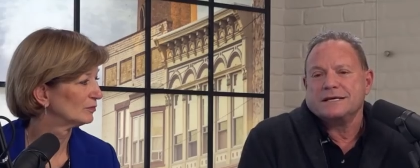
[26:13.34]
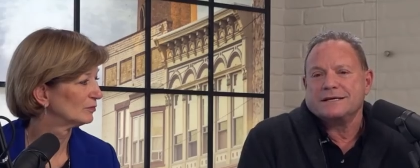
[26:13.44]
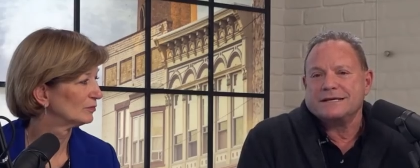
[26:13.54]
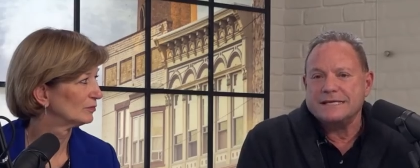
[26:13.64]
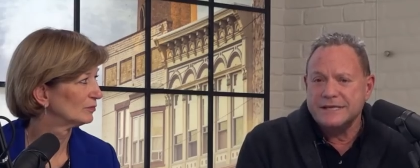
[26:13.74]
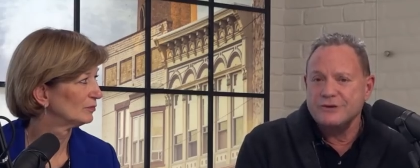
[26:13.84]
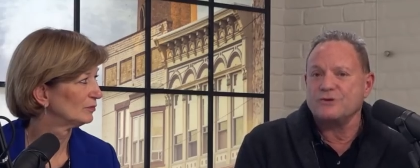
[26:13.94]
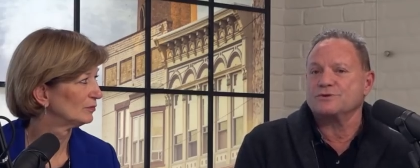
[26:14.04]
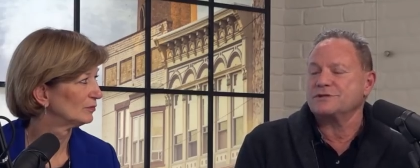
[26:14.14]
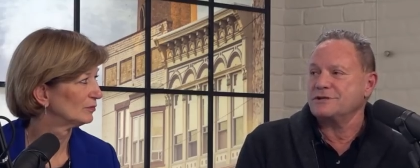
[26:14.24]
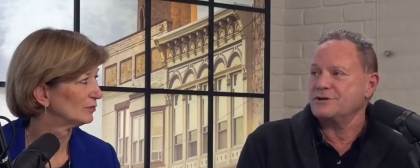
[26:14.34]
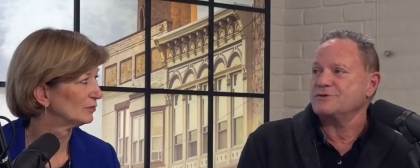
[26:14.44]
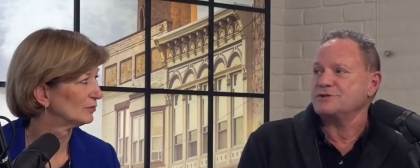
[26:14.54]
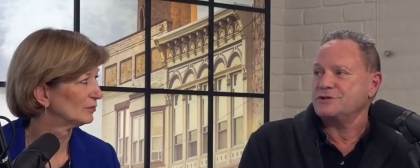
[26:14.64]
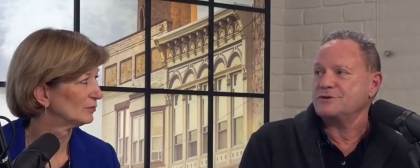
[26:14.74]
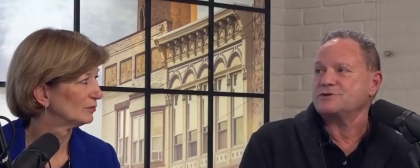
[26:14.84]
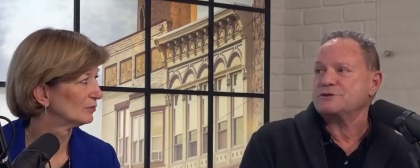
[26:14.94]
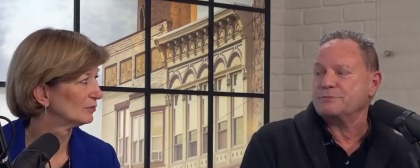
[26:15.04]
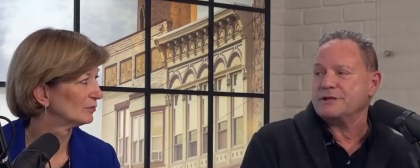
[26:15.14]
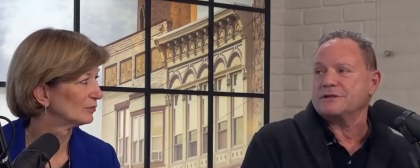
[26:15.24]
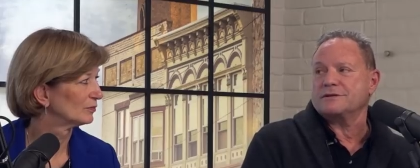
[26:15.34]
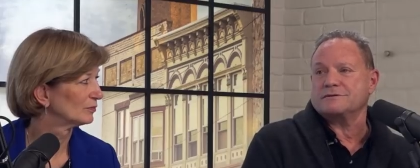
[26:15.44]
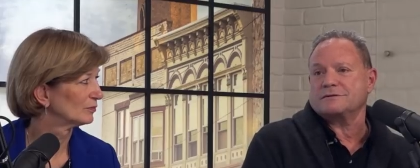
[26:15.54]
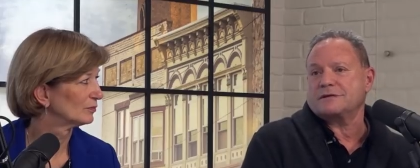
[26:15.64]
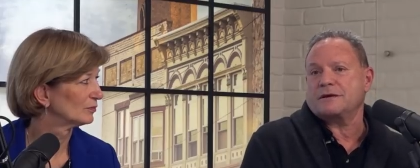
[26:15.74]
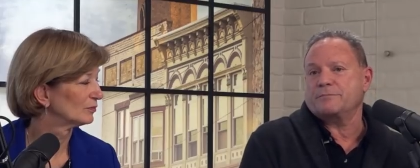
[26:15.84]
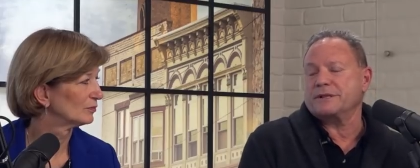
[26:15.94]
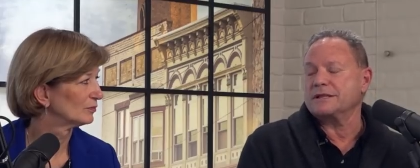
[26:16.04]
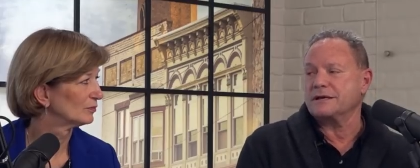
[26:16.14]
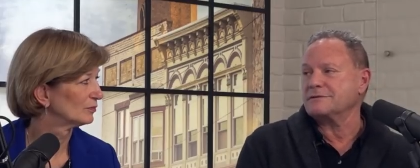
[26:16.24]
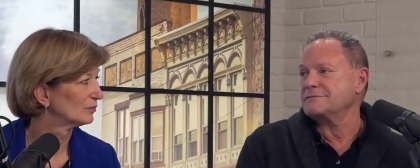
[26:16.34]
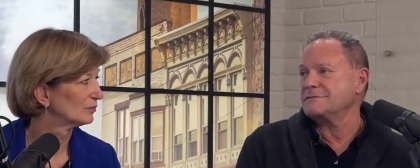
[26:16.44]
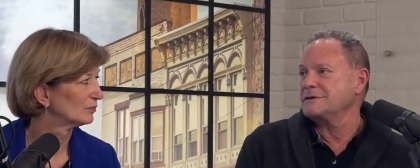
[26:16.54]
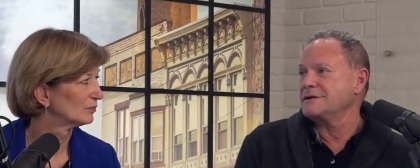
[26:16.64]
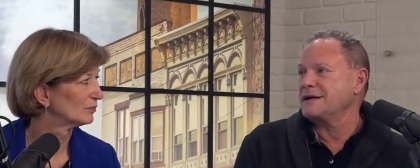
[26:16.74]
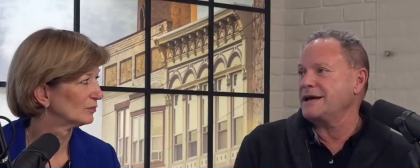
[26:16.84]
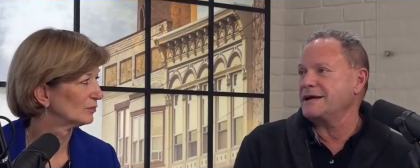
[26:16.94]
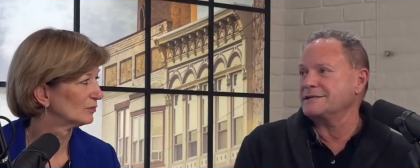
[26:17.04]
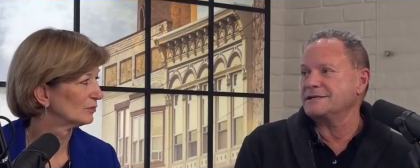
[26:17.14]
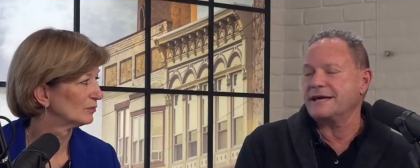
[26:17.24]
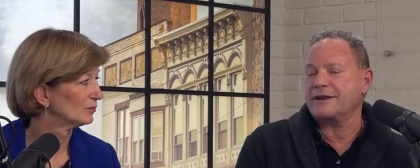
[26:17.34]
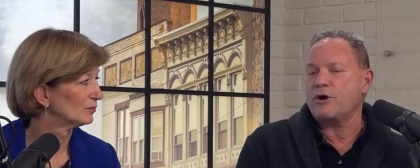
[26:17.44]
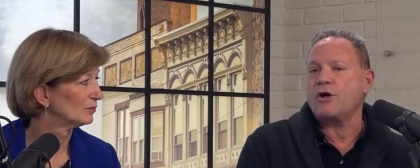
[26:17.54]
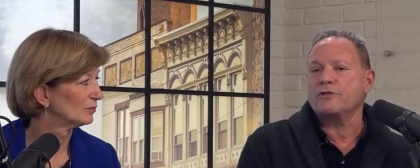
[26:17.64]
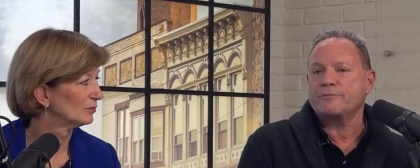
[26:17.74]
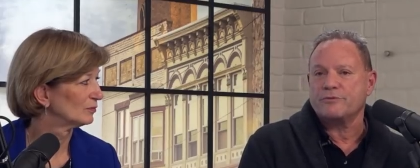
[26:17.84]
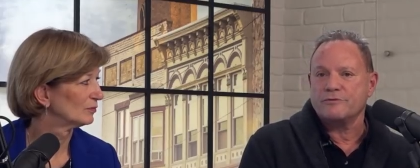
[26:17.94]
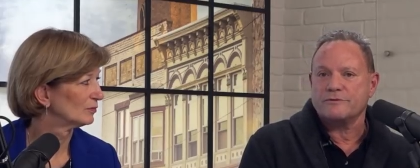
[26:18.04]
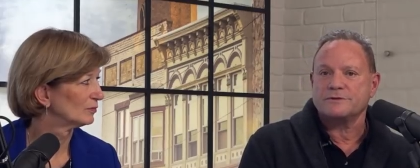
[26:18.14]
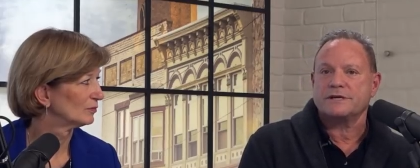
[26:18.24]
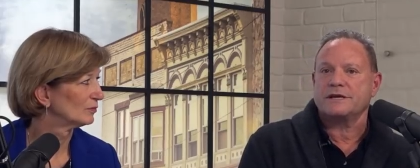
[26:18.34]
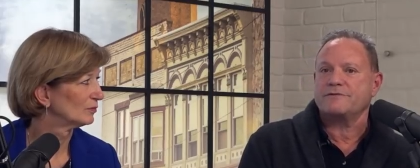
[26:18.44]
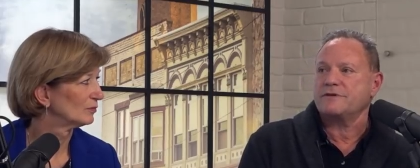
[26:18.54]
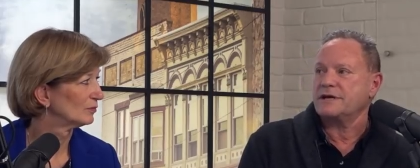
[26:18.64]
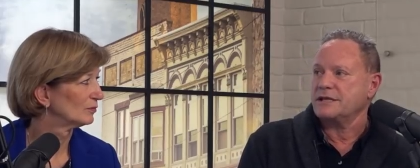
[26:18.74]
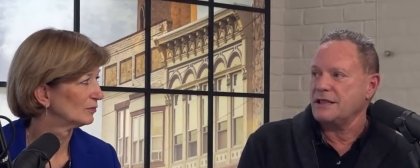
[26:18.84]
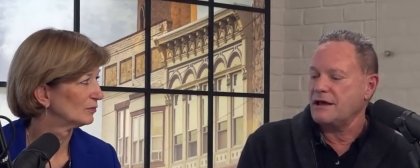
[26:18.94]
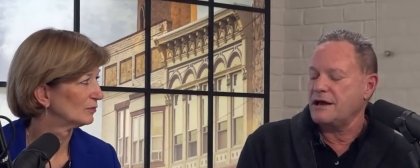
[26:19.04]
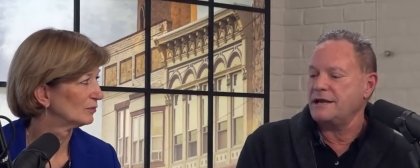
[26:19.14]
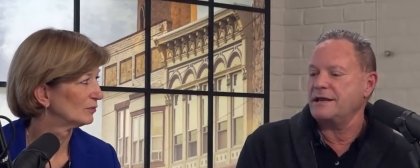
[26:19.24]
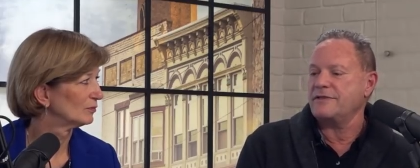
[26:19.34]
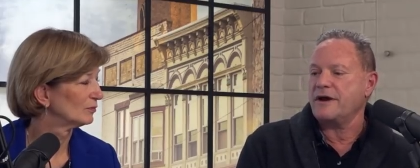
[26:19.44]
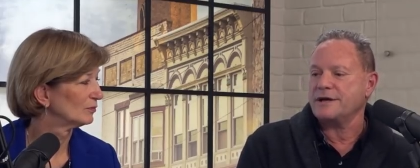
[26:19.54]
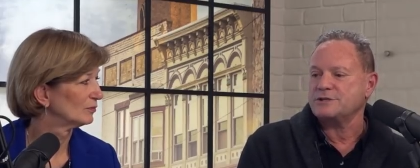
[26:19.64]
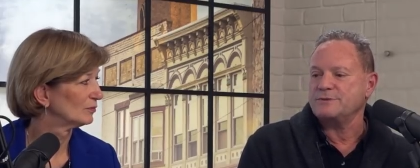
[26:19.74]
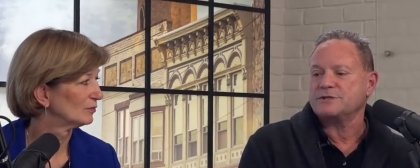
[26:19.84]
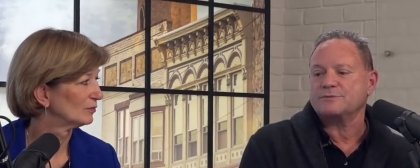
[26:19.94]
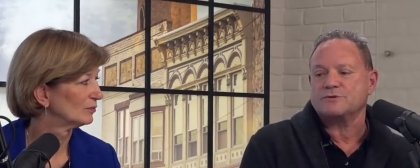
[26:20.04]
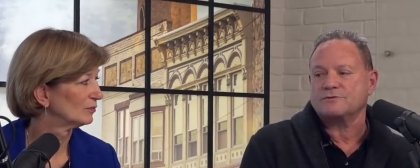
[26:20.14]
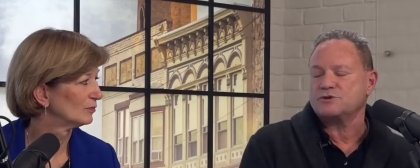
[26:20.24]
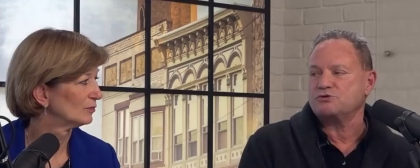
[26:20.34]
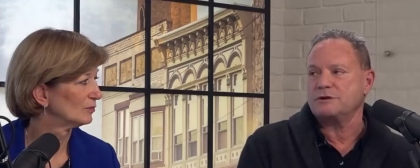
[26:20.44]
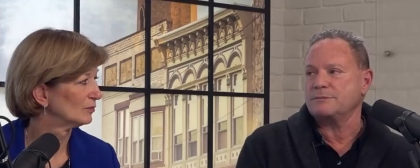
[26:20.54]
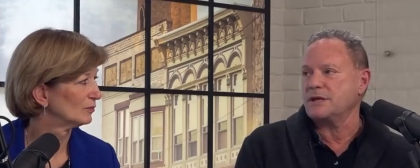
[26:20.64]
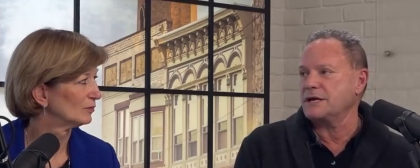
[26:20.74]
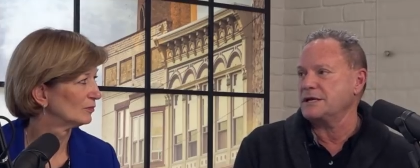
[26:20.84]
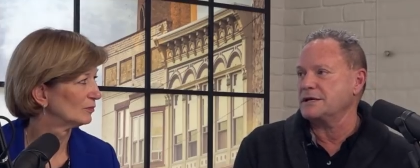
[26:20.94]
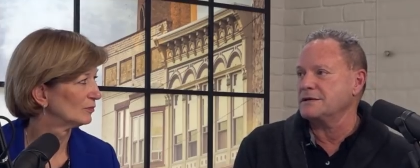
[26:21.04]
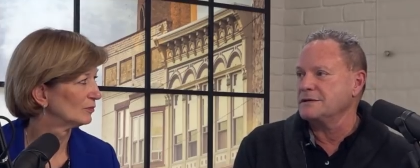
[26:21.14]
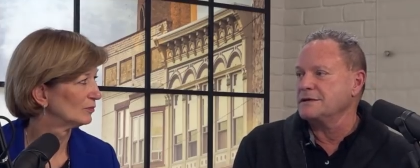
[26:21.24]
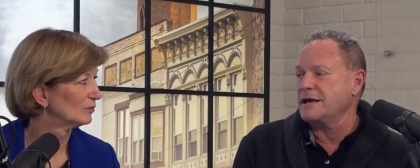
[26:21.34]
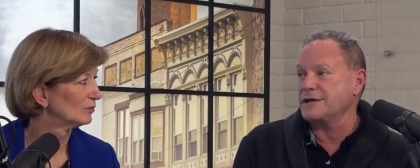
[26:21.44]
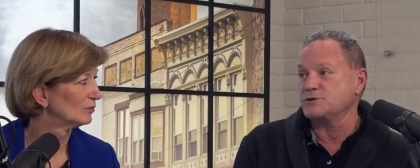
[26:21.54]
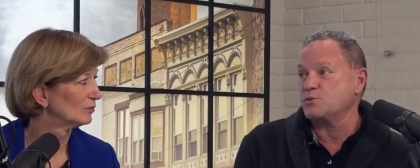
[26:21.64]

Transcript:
Speaker 1: years and years and years to build a building, and to get all the approvals, get everything in line, and there has to be some sort of streamlining as